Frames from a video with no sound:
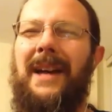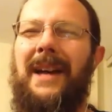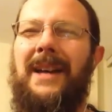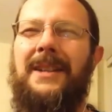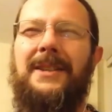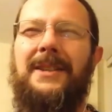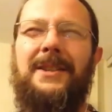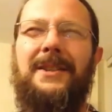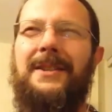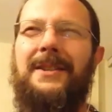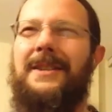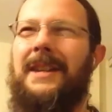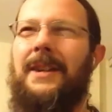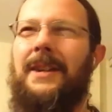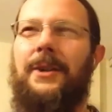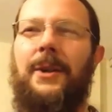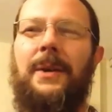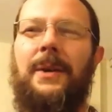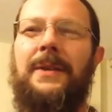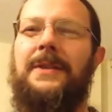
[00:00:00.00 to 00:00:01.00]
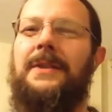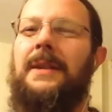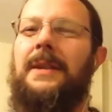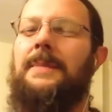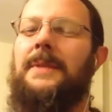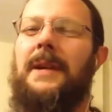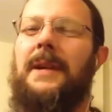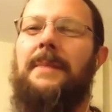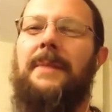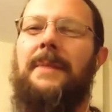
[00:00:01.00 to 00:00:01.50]
and tell you at the
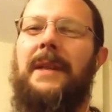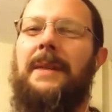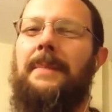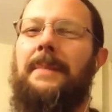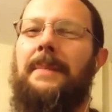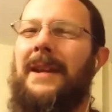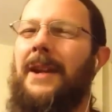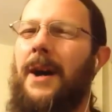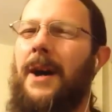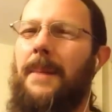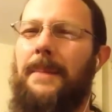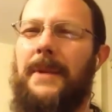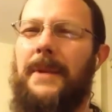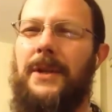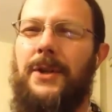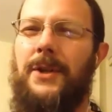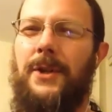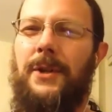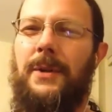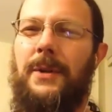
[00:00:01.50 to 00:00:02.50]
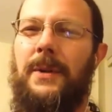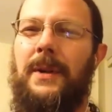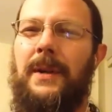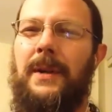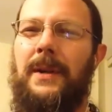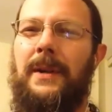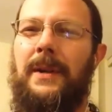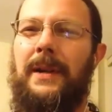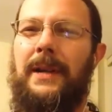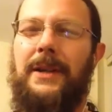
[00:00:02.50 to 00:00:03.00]
same time that it may not be true
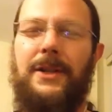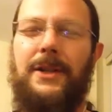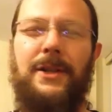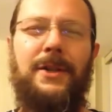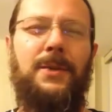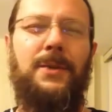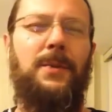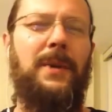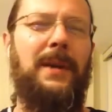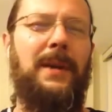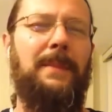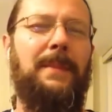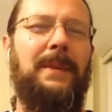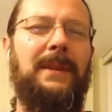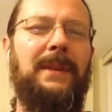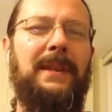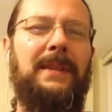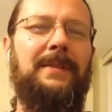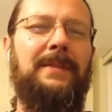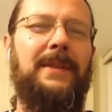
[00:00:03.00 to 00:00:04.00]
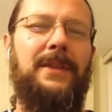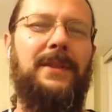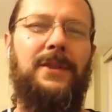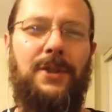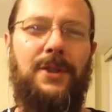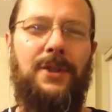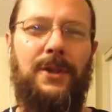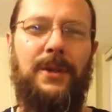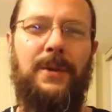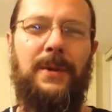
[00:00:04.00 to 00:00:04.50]
it's just what I believe
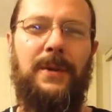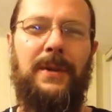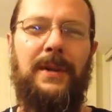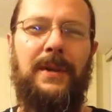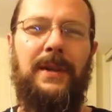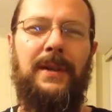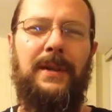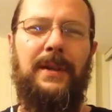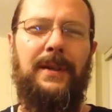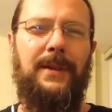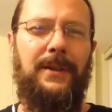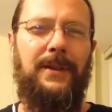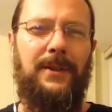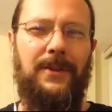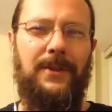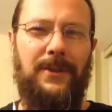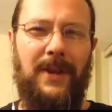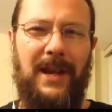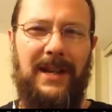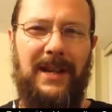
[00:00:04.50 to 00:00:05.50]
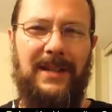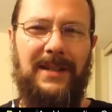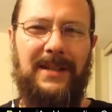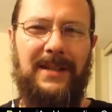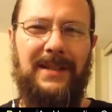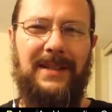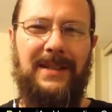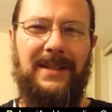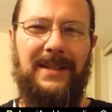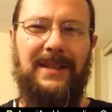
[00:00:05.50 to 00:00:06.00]
is true, right?